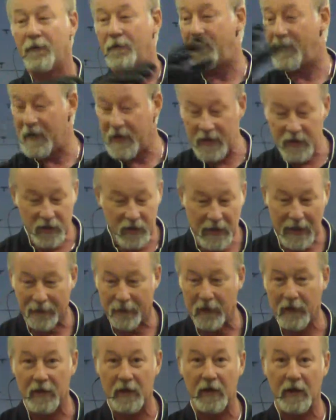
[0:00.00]
finish
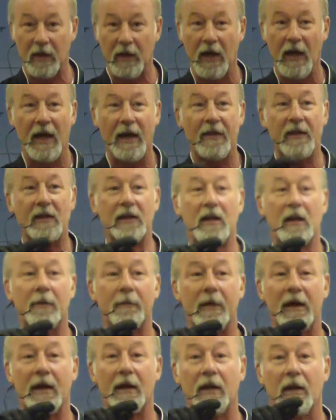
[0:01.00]
everything, and then come
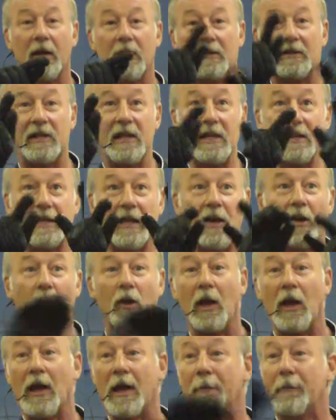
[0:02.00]
back,
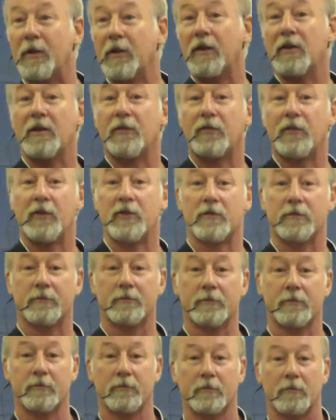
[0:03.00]
detail, and put it in the freezer.
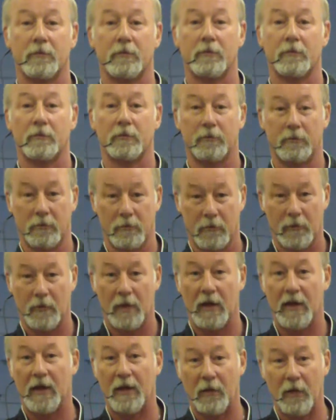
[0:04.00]

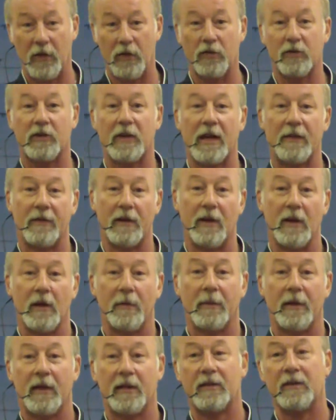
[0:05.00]
And that way you save
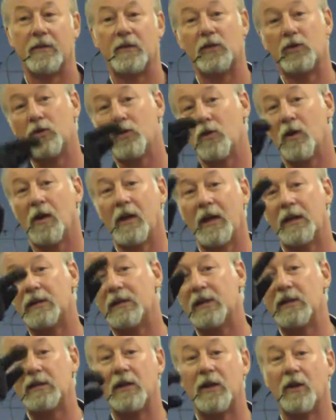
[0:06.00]
it. Because if you do all that
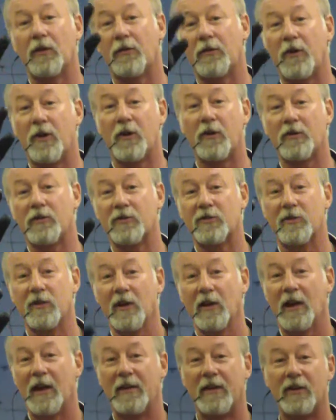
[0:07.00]
detail first,
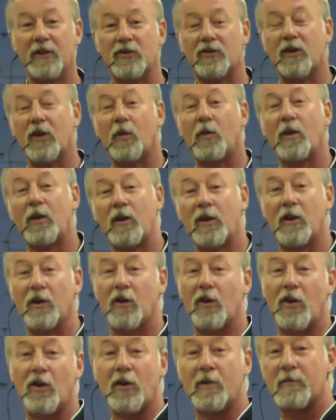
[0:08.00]
and then you start working on
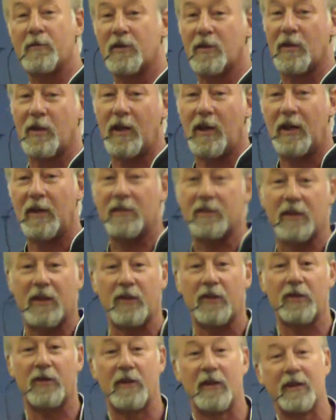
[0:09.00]
arms and legs and
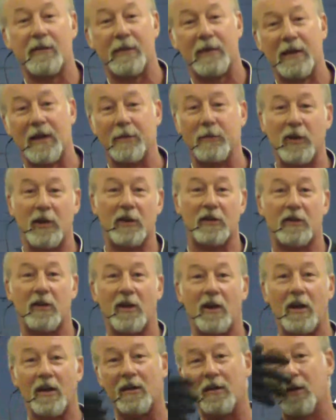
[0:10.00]
other things, by the time you get
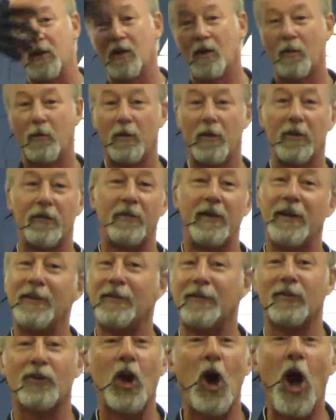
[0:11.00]
done, well, the face
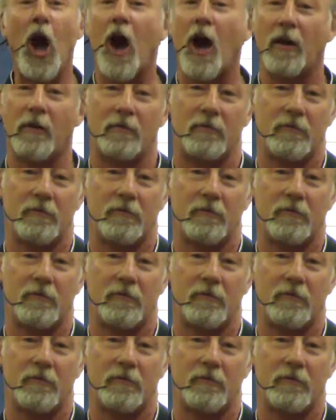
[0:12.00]
is gone.